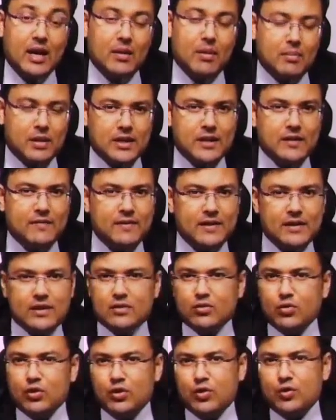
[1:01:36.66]
But if it is
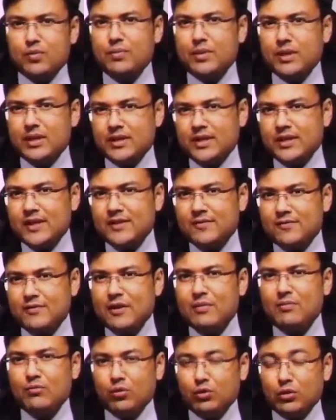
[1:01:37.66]
going to persist for
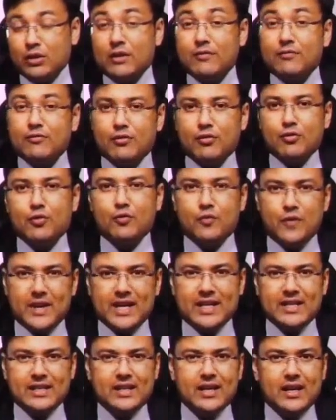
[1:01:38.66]
more than 4
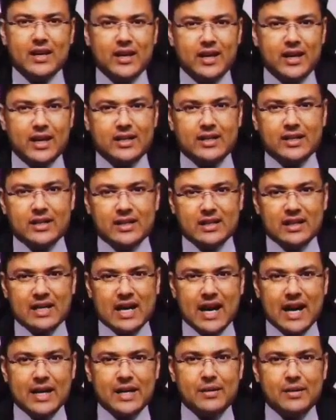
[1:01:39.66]
weeks, it is
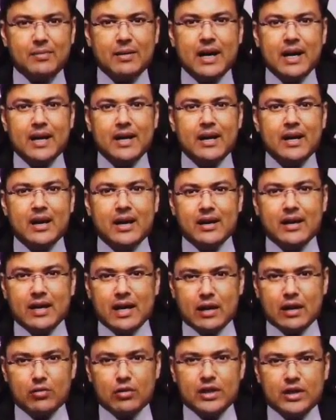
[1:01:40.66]
lined by
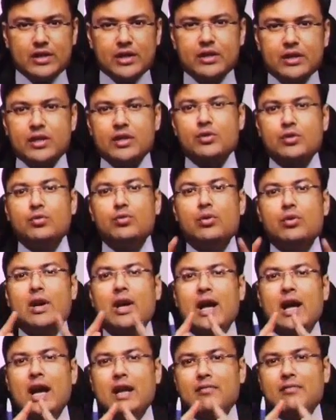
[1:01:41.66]
granulation tissue.
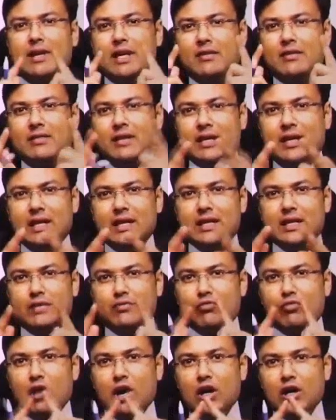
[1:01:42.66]
And whenever it is
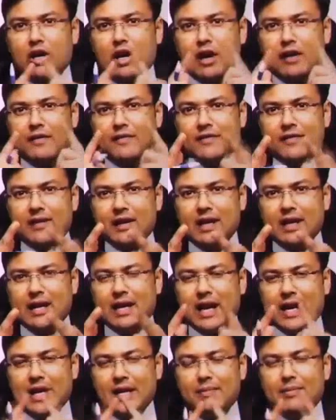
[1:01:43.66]
walled off,
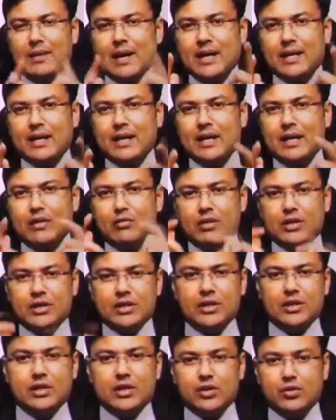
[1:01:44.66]
lined by
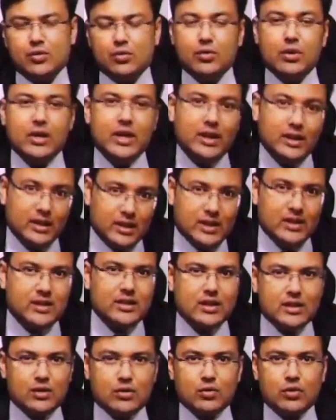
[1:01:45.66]
granulation tissue, this
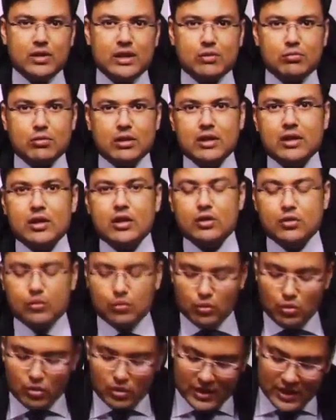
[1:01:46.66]
is known as what?
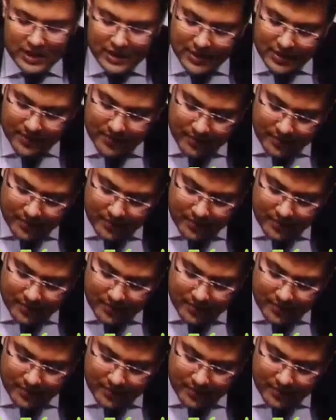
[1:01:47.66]
Pseudocyst.